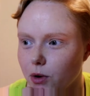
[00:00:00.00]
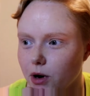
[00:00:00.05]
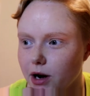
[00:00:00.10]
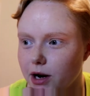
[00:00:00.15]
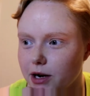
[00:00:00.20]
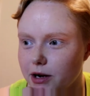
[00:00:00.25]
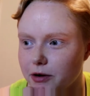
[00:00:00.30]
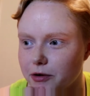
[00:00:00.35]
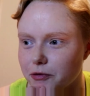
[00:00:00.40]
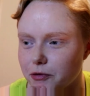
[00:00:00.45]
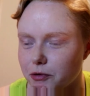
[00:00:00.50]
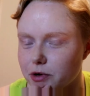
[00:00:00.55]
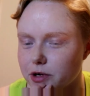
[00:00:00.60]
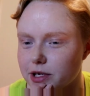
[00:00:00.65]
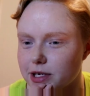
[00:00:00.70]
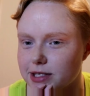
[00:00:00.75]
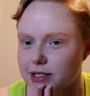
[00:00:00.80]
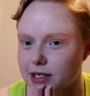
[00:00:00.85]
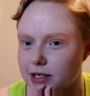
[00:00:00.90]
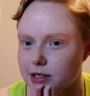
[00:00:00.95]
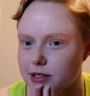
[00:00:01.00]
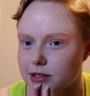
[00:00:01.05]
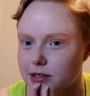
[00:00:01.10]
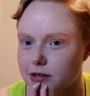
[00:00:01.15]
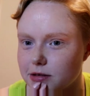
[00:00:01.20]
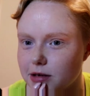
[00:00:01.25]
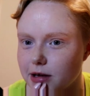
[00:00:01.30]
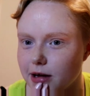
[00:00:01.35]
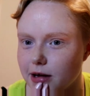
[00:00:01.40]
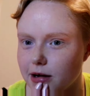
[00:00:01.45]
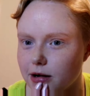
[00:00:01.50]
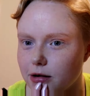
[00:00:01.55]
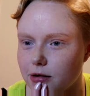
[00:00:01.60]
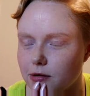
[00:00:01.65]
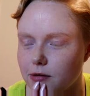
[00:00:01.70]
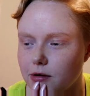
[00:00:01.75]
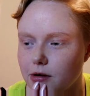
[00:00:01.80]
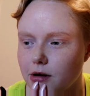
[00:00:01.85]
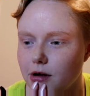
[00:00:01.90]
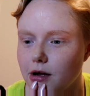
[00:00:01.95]
I didn't even realize that until now.
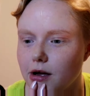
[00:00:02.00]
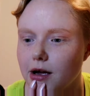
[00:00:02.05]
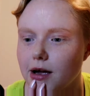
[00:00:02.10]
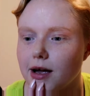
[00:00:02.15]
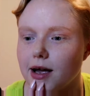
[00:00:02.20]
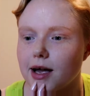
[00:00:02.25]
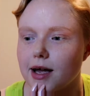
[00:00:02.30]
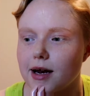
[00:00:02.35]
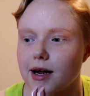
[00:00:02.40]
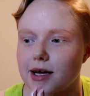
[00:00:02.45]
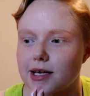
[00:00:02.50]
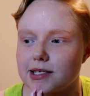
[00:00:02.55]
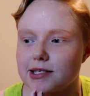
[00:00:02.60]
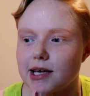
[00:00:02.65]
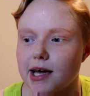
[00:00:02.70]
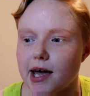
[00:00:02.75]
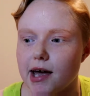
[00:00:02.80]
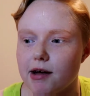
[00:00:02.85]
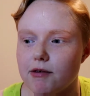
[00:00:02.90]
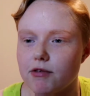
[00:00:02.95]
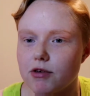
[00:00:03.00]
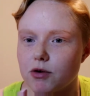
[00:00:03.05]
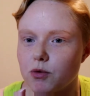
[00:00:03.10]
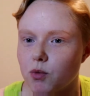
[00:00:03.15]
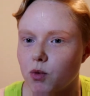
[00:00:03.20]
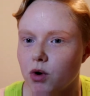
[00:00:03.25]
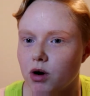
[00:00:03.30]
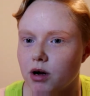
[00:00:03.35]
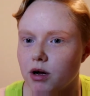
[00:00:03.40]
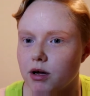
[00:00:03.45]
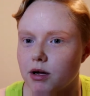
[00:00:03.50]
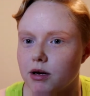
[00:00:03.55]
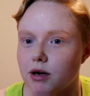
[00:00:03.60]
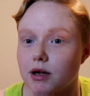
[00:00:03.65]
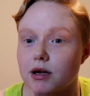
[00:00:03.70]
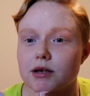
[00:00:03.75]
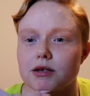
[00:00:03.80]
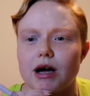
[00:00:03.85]
It has everyone.